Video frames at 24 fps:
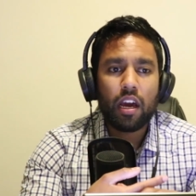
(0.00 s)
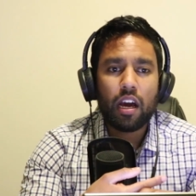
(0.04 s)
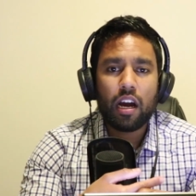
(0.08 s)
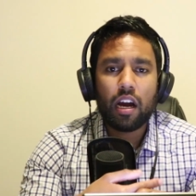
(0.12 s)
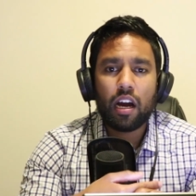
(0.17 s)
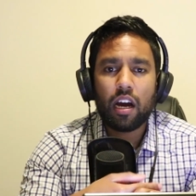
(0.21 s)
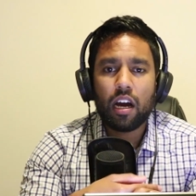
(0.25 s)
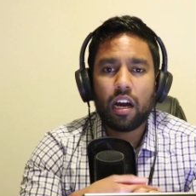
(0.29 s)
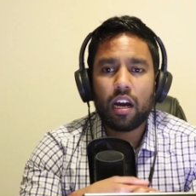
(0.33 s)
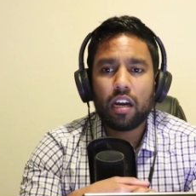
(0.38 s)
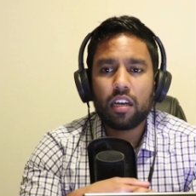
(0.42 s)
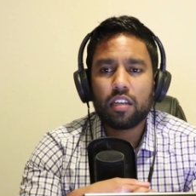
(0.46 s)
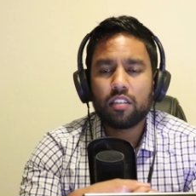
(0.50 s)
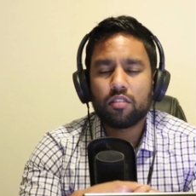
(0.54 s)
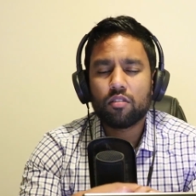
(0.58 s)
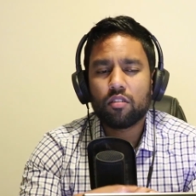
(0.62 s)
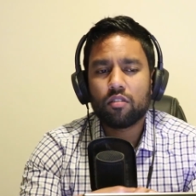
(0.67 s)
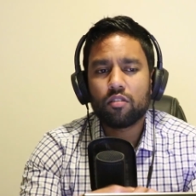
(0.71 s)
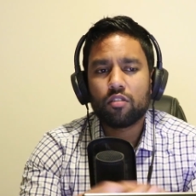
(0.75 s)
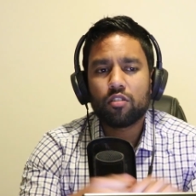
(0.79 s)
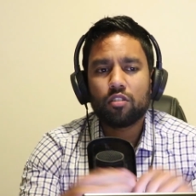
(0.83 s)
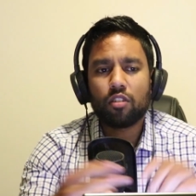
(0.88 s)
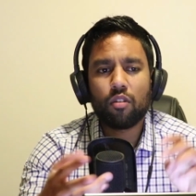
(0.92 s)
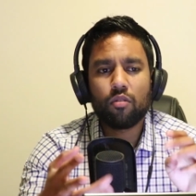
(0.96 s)
Uh, he's on
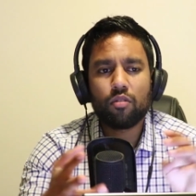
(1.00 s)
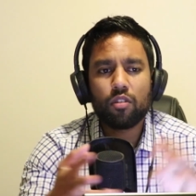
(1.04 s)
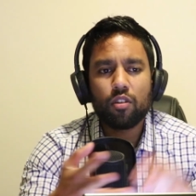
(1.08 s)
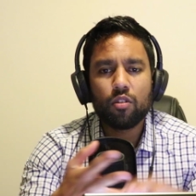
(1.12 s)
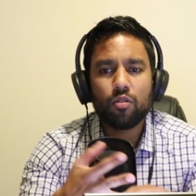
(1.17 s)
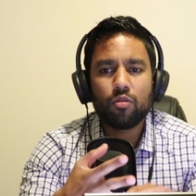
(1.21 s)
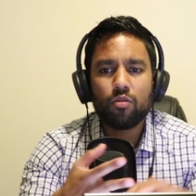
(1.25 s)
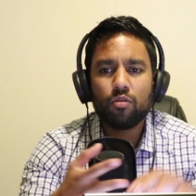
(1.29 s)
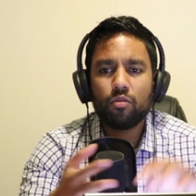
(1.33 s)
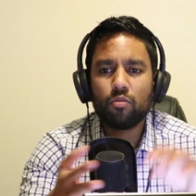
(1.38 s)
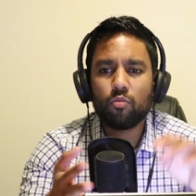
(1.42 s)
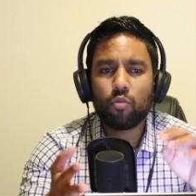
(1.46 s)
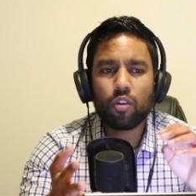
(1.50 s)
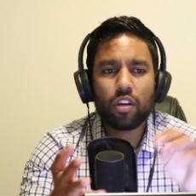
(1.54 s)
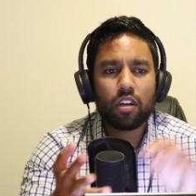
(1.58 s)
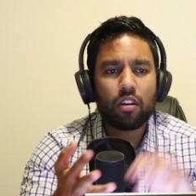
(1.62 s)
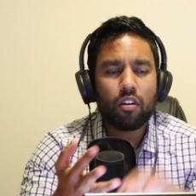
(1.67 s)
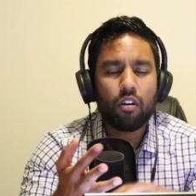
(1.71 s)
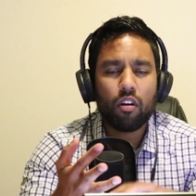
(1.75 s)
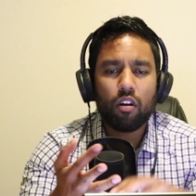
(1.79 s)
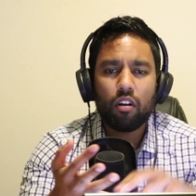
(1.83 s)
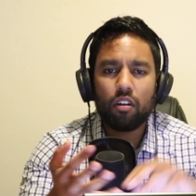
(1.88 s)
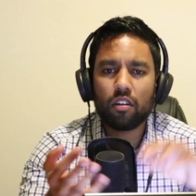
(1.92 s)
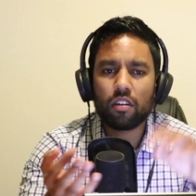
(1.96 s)
the show You,
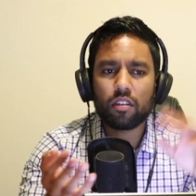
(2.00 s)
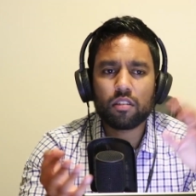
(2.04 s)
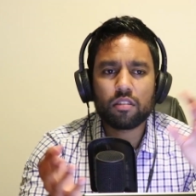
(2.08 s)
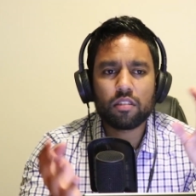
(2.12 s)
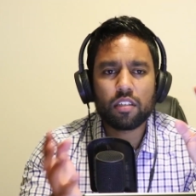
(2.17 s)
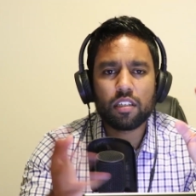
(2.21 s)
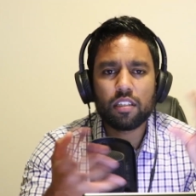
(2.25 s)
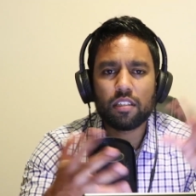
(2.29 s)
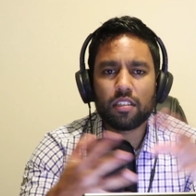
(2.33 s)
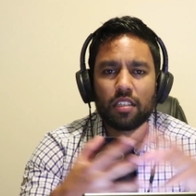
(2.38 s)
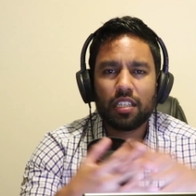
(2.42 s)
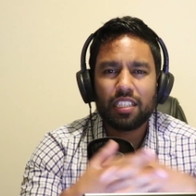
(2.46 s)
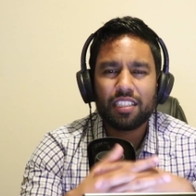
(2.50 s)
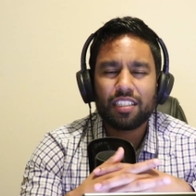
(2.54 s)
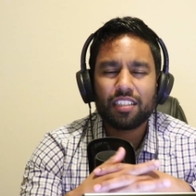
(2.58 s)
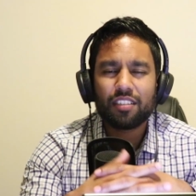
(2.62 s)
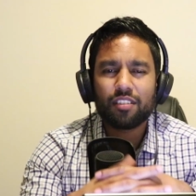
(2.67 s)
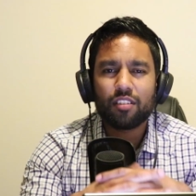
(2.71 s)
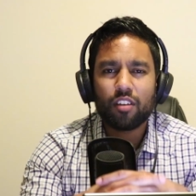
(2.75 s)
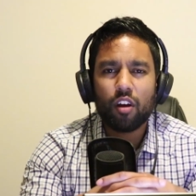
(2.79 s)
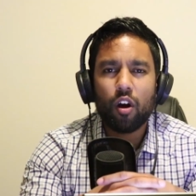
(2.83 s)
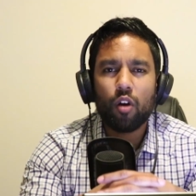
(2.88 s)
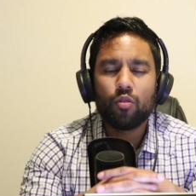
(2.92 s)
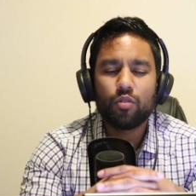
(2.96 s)
Workaholics. He's, he's
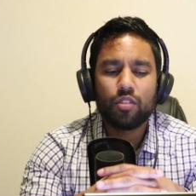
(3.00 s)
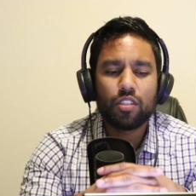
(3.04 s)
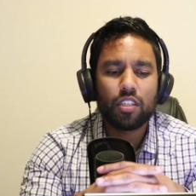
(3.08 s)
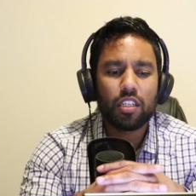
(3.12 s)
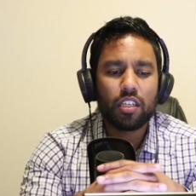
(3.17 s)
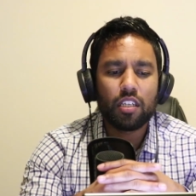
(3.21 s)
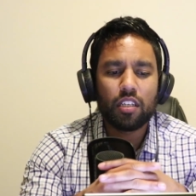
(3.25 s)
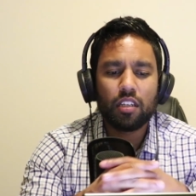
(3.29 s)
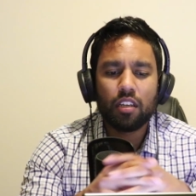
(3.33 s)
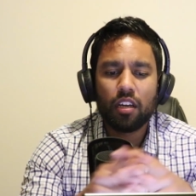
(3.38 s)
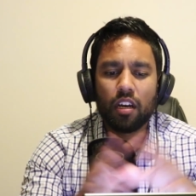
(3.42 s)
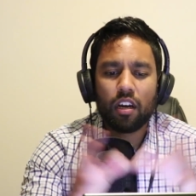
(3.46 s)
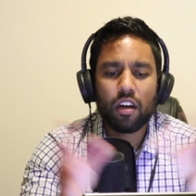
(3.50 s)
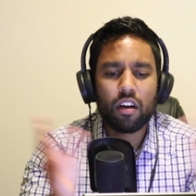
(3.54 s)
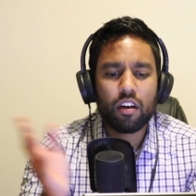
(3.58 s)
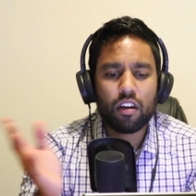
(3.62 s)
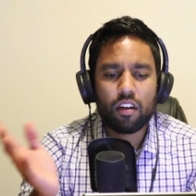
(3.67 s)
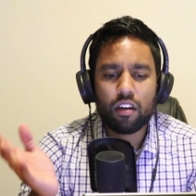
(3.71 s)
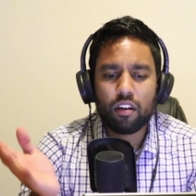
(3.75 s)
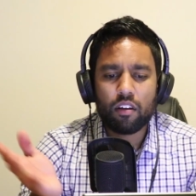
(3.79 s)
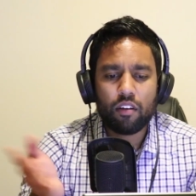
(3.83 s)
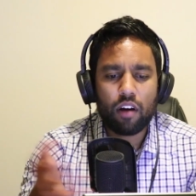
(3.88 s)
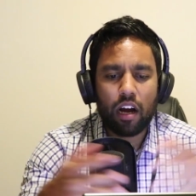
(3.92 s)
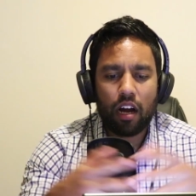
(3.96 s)
just an O G
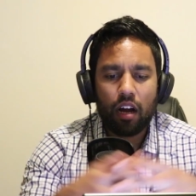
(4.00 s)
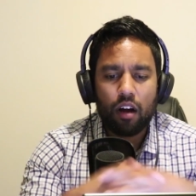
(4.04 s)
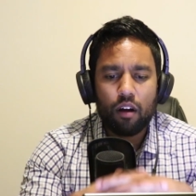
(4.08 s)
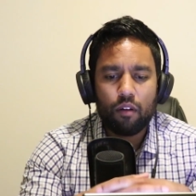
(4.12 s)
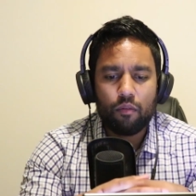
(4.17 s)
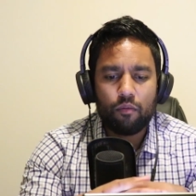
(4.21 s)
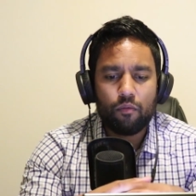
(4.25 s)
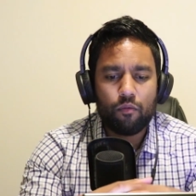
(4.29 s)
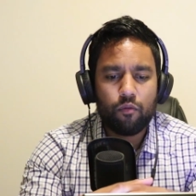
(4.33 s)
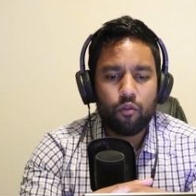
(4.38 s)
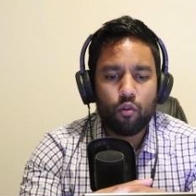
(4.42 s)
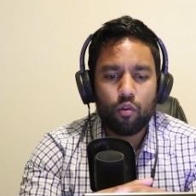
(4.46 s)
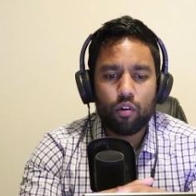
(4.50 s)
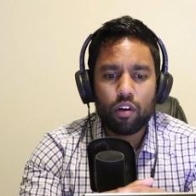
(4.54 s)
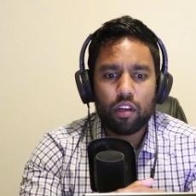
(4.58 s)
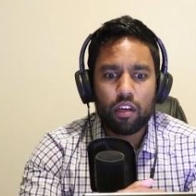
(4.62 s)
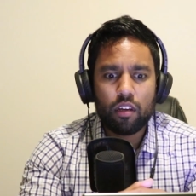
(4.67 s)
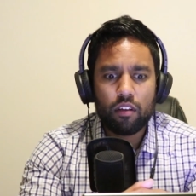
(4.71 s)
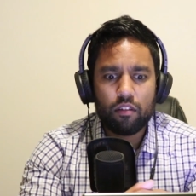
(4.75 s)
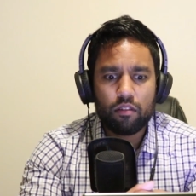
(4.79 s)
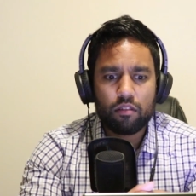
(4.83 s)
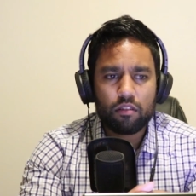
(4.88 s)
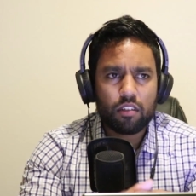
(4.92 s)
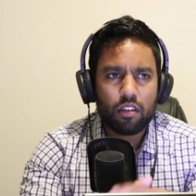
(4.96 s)
uh,
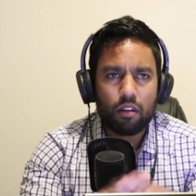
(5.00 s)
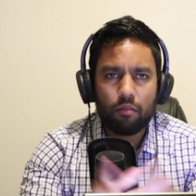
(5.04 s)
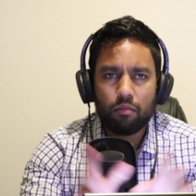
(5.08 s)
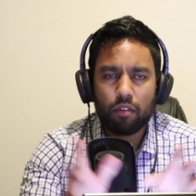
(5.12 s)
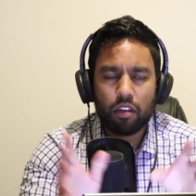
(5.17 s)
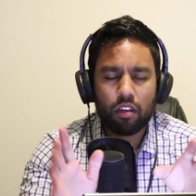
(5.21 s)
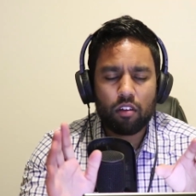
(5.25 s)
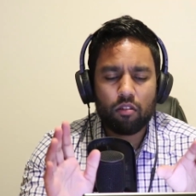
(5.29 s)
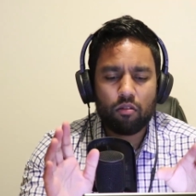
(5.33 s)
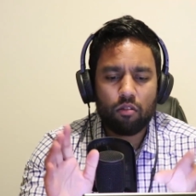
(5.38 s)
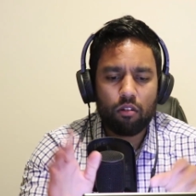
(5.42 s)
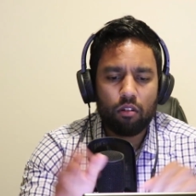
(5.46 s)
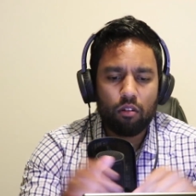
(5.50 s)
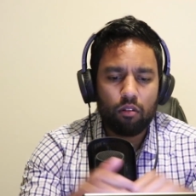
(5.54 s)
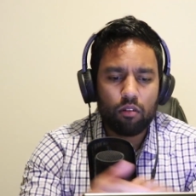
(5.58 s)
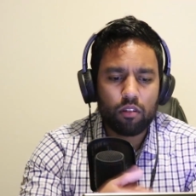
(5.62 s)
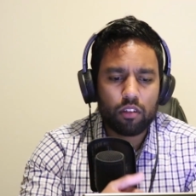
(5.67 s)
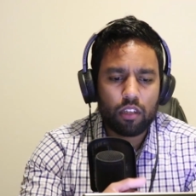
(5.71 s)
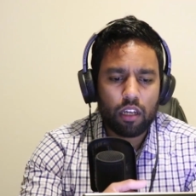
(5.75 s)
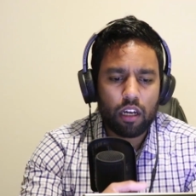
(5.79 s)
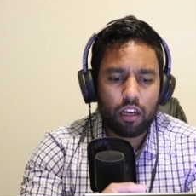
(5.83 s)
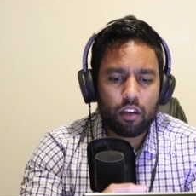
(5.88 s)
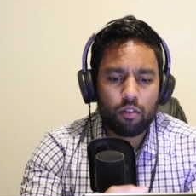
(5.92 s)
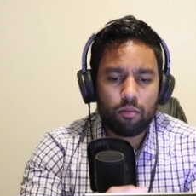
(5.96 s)

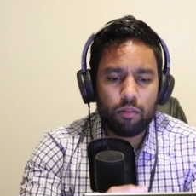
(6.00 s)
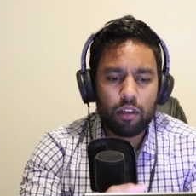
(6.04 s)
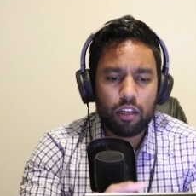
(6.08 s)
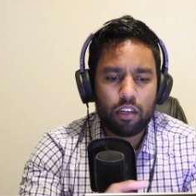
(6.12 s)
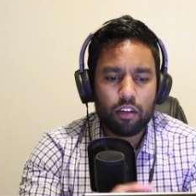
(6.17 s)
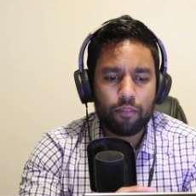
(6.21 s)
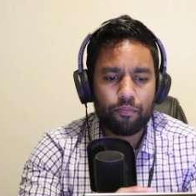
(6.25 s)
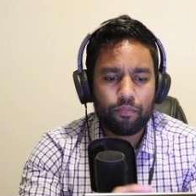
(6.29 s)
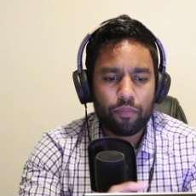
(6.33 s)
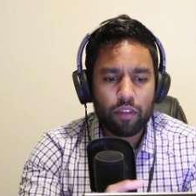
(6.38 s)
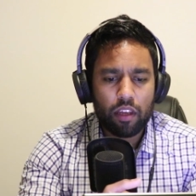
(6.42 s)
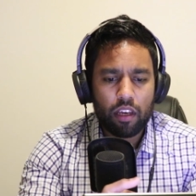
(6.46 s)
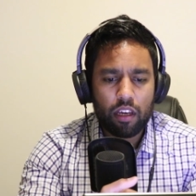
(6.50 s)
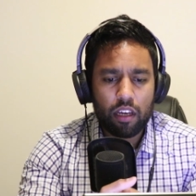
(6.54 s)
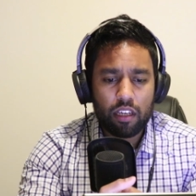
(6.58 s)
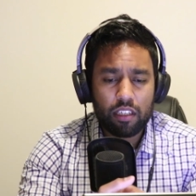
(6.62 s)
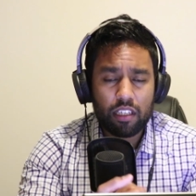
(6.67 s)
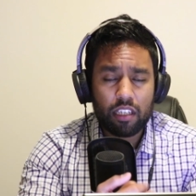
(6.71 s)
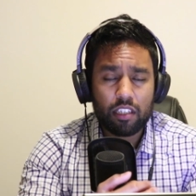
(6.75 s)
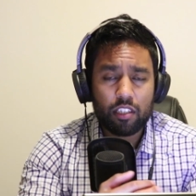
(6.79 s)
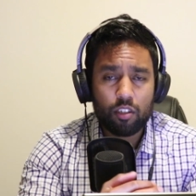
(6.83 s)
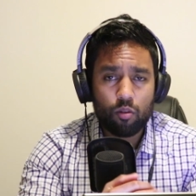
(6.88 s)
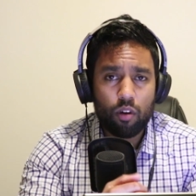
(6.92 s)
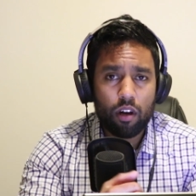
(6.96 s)
forty-something-year-old uh, comedian. He's
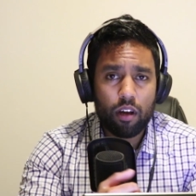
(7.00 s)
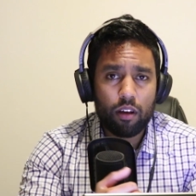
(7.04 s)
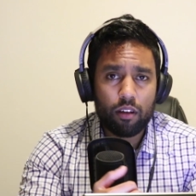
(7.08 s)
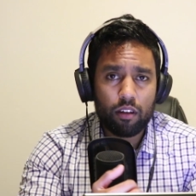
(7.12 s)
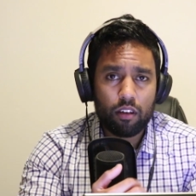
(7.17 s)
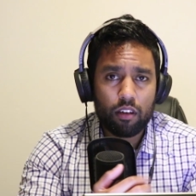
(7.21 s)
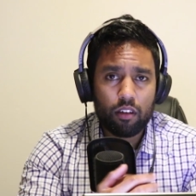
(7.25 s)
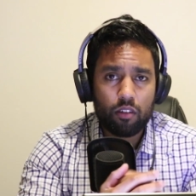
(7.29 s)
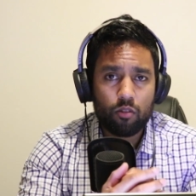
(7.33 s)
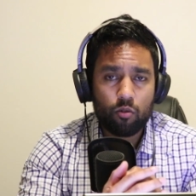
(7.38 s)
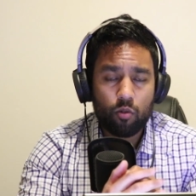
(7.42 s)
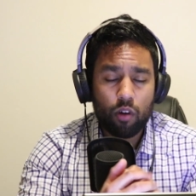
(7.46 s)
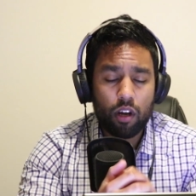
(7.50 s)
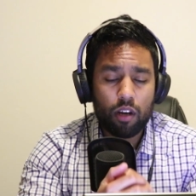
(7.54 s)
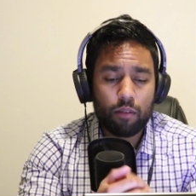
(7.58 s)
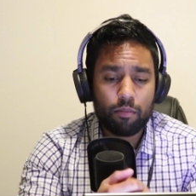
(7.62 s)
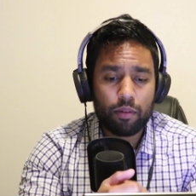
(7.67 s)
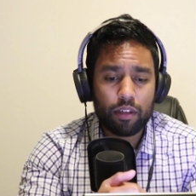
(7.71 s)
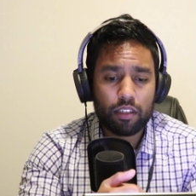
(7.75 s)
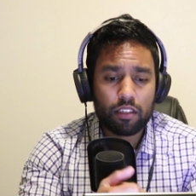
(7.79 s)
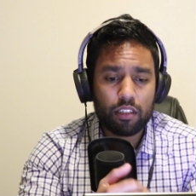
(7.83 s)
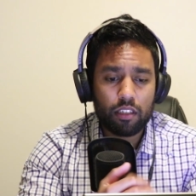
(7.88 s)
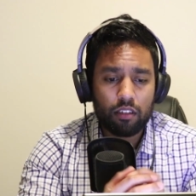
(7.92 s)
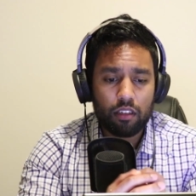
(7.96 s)
actually quite quite a
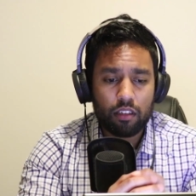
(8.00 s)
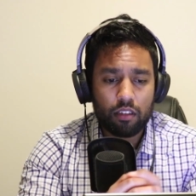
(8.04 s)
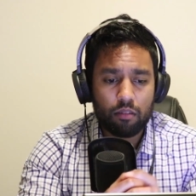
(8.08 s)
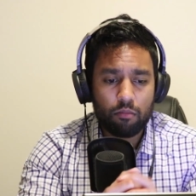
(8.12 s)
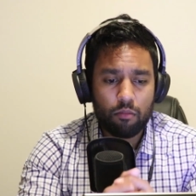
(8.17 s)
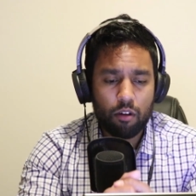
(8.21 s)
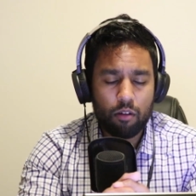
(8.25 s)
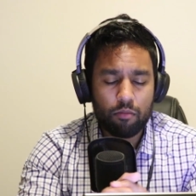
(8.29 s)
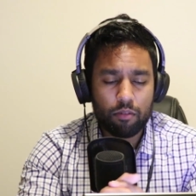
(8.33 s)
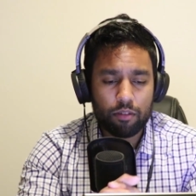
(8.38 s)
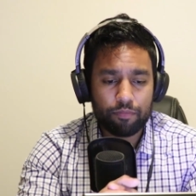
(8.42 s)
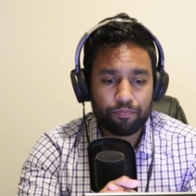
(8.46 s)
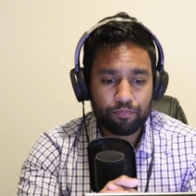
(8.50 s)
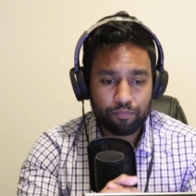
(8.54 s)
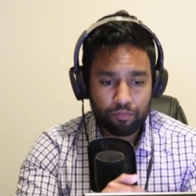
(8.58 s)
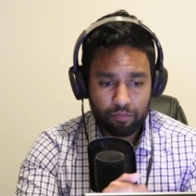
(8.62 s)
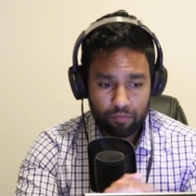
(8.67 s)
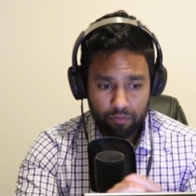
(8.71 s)
big deal at the moment.